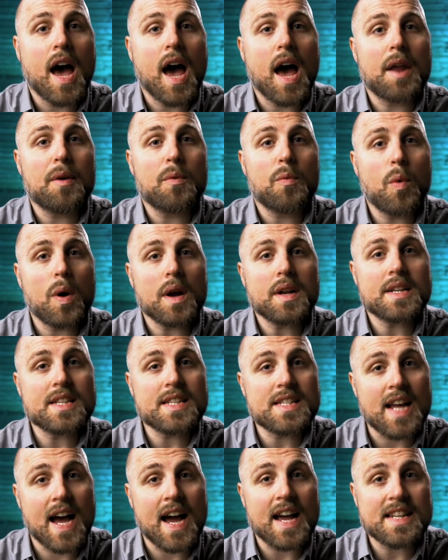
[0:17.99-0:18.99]
and what
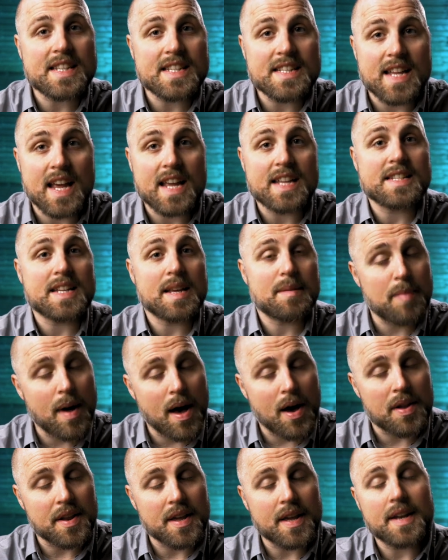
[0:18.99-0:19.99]
science says
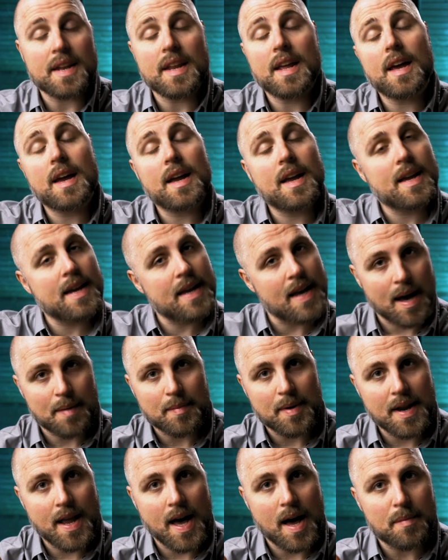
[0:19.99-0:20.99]
about it.
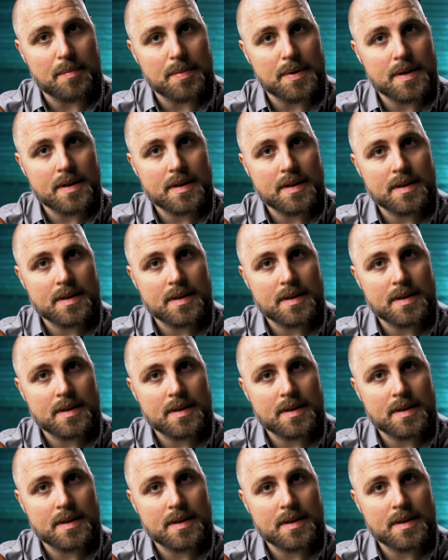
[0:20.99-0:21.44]
Coming up.